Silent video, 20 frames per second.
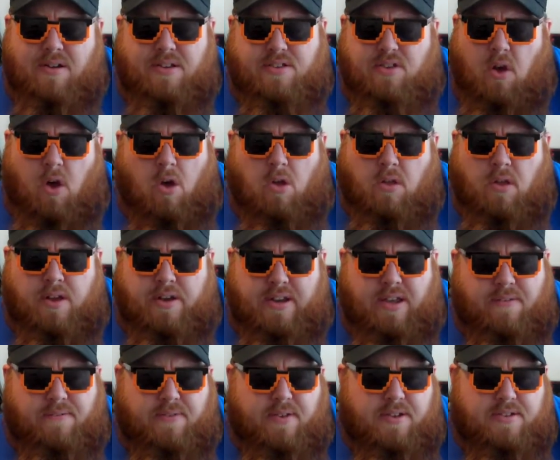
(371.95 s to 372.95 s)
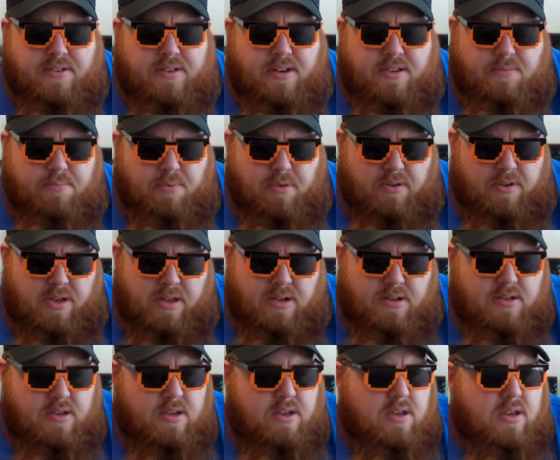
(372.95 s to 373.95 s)
it's all on Netflix and it's
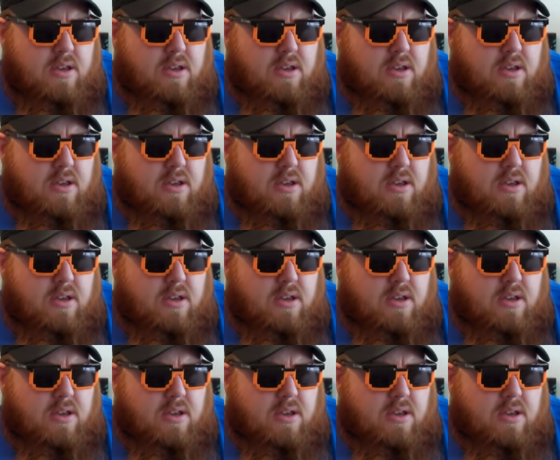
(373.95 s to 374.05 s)
brilliant.